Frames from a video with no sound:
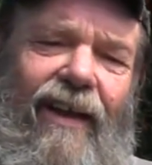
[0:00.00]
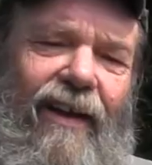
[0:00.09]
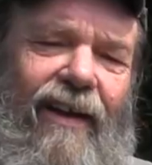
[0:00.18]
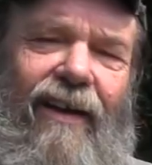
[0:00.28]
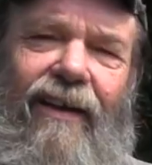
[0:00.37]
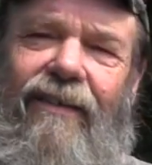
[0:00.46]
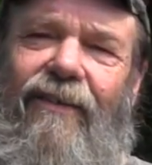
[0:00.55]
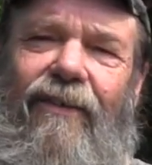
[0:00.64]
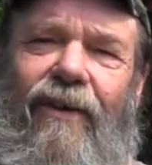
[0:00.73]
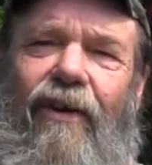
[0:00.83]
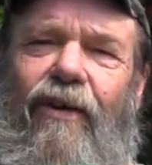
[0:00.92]
Uh,
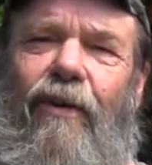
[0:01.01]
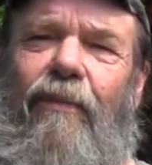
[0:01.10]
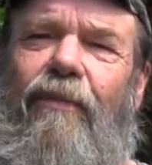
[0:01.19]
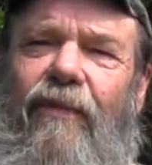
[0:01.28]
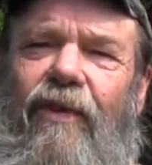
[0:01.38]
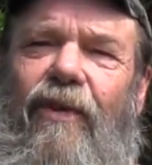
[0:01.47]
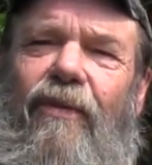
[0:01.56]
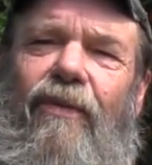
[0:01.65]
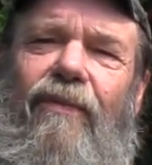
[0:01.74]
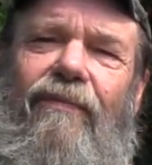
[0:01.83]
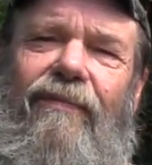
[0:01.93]
welcome
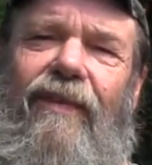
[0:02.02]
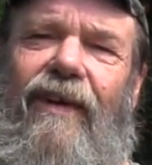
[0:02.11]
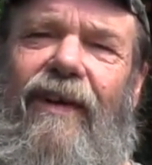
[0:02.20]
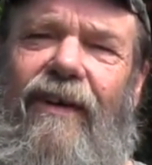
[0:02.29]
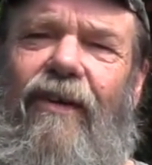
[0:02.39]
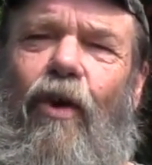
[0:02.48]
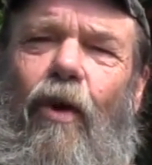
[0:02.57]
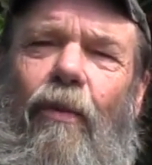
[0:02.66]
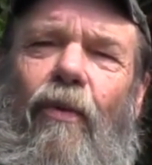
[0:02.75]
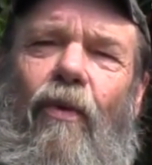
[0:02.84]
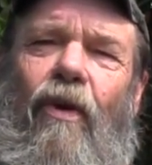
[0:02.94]
to uh,
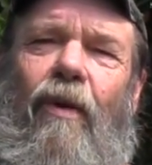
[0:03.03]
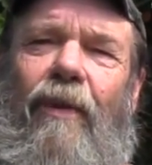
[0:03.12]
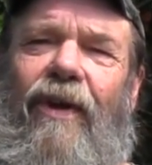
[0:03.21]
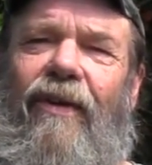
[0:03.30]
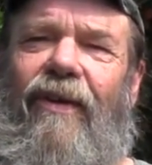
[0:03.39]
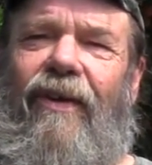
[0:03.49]
global warming.